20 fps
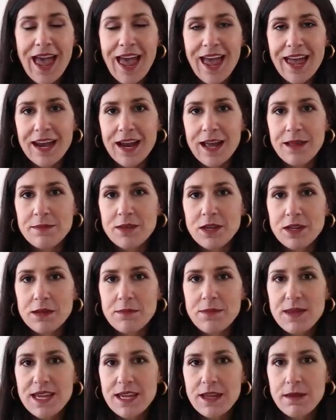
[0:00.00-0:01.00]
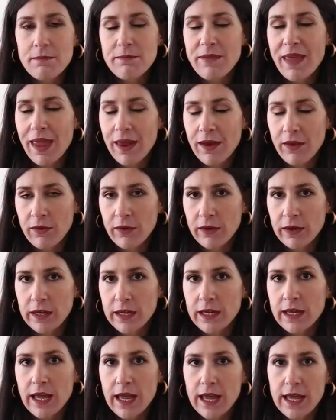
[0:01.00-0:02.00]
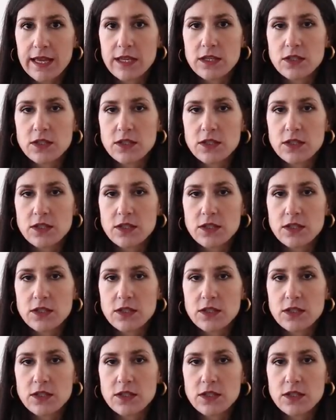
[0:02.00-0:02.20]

and I'm going to be comparing uh,